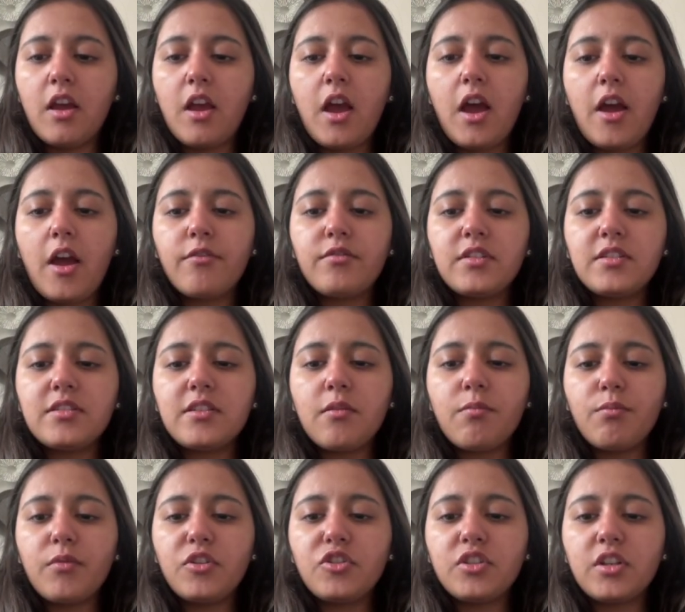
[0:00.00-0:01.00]
After
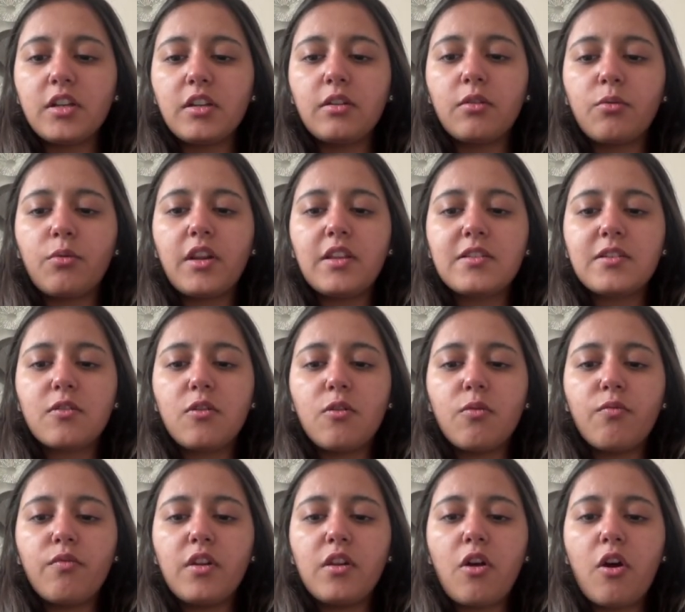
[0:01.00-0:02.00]
submission, Gradescope
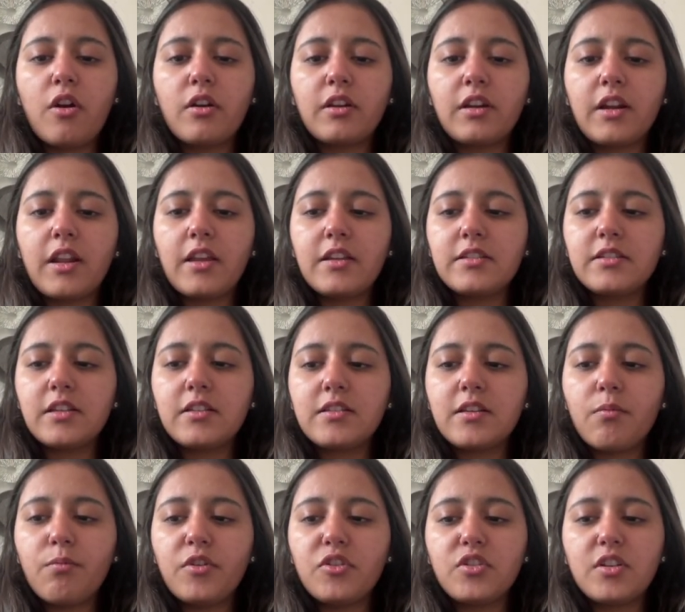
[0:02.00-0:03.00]
will organize the
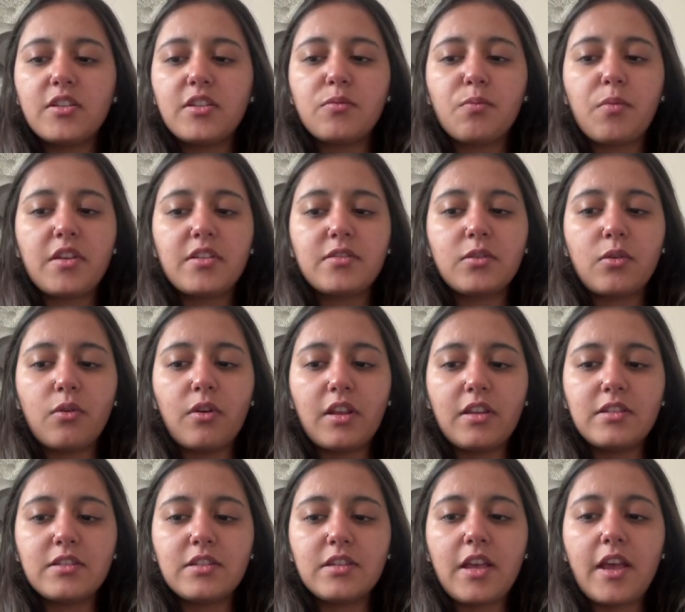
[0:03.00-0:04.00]
submissions by
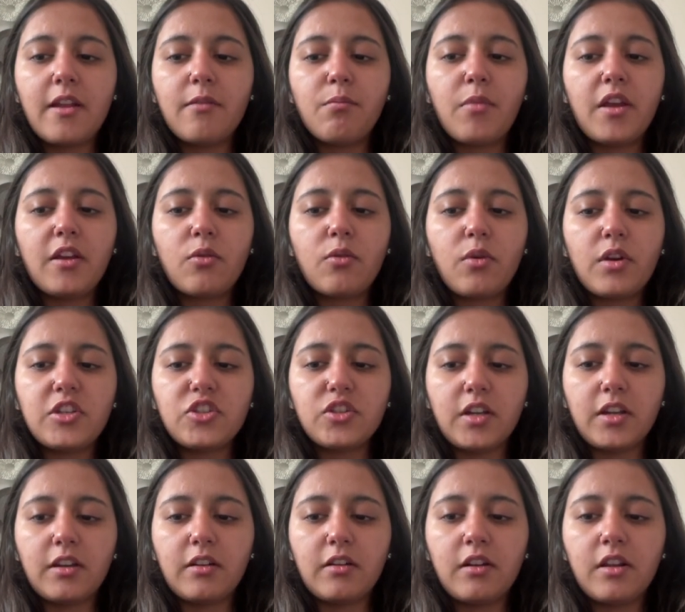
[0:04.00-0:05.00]
students and by question.
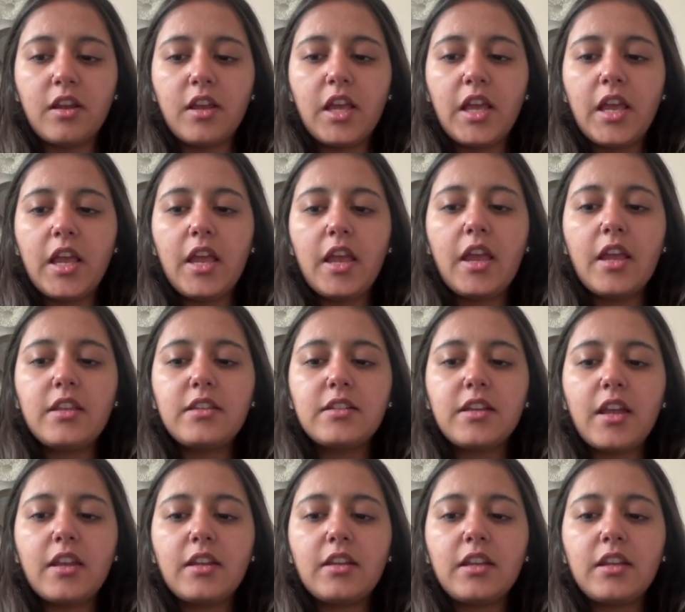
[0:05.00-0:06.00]
It
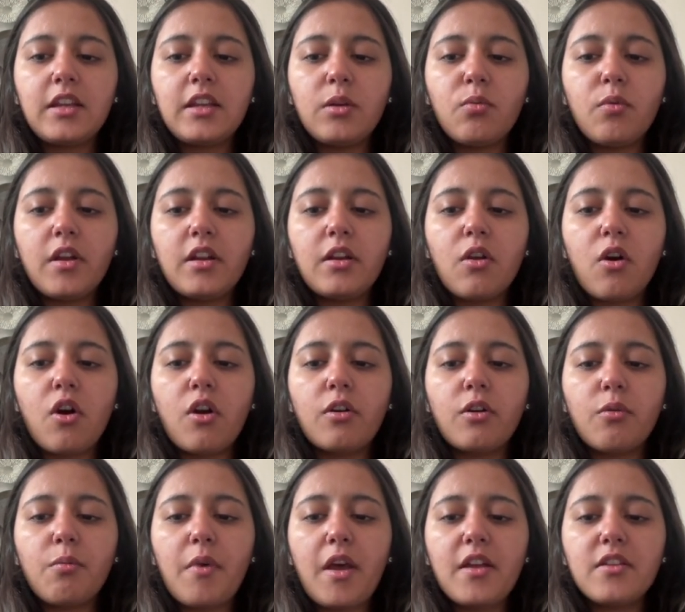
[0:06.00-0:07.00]
can even
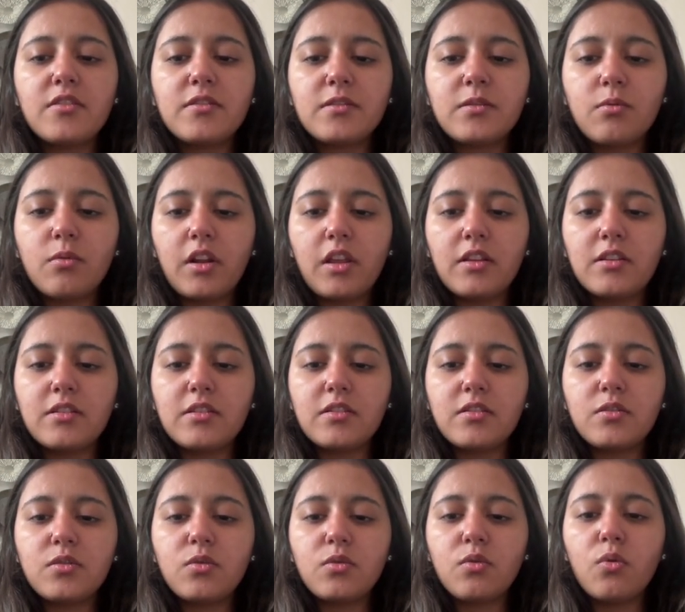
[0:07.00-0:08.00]
automate students
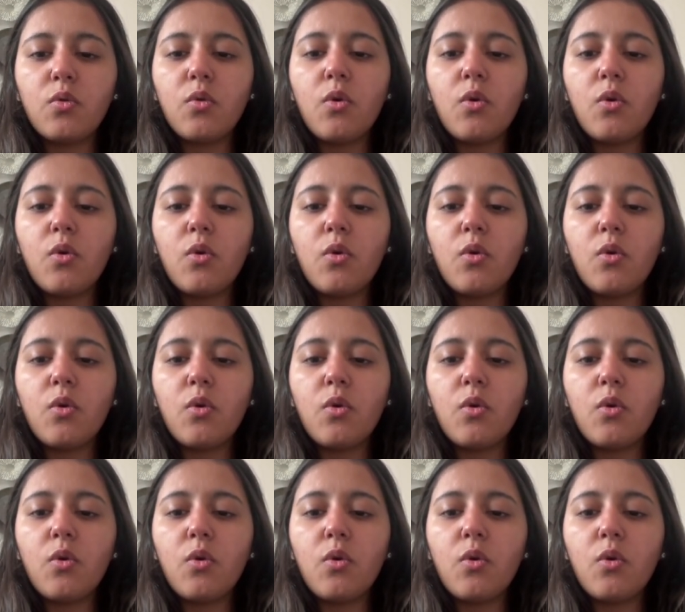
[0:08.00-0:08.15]
to